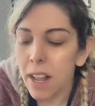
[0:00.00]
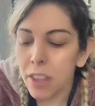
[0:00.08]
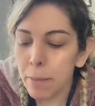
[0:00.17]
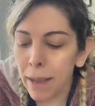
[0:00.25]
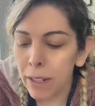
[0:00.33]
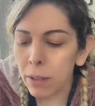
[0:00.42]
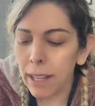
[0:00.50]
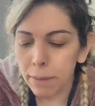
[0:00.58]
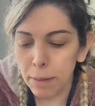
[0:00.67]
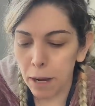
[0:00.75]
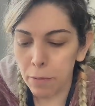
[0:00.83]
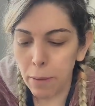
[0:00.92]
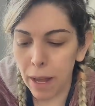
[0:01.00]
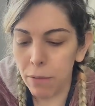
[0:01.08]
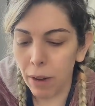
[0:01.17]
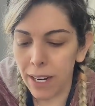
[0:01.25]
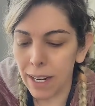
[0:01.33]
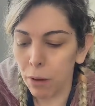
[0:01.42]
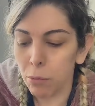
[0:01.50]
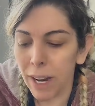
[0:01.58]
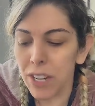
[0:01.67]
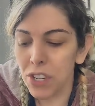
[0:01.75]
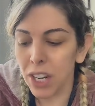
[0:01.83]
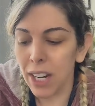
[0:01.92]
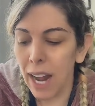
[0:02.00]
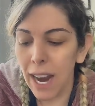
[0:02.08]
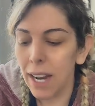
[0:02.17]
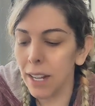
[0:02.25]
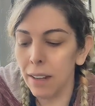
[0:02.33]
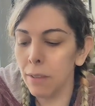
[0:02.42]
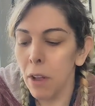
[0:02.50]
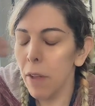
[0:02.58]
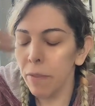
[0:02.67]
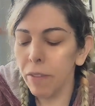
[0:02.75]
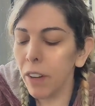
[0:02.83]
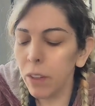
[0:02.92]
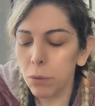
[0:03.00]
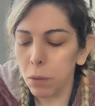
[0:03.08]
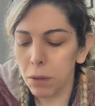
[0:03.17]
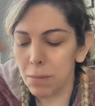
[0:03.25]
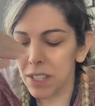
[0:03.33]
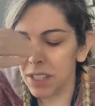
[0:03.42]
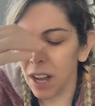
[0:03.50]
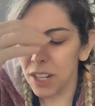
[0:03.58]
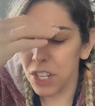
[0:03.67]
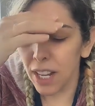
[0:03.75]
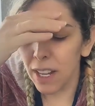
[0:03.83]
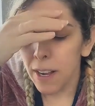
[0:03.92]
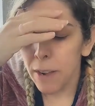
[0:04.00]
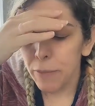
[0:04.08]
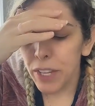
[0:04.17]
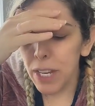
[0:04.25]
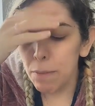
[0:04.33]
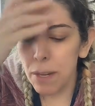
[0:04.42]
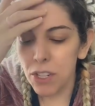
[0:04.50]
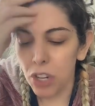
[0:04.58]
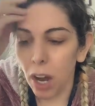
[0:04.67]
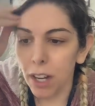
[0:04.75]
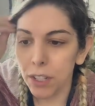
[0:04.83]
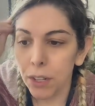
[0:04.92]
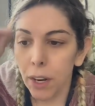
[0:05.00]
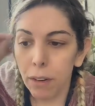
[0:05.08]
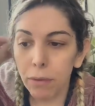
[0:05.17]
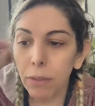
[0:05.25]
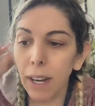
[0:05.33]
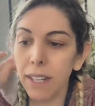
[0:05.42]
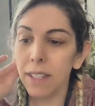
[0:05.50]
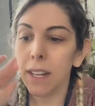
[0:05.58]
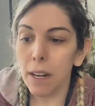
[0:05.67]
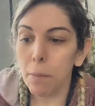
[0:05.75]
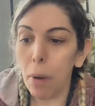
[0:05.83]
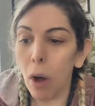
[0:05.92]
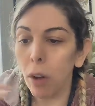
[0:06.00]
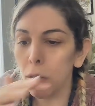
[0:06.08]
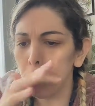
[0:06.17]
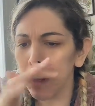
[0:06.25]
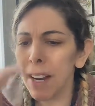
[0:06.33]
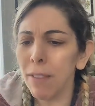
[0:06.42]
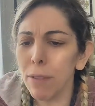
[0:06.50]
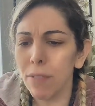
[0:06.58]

be right. The man who'd left out of bed right now, raging and hating, filled with misogyny, he'd been Josh frightened and appalled,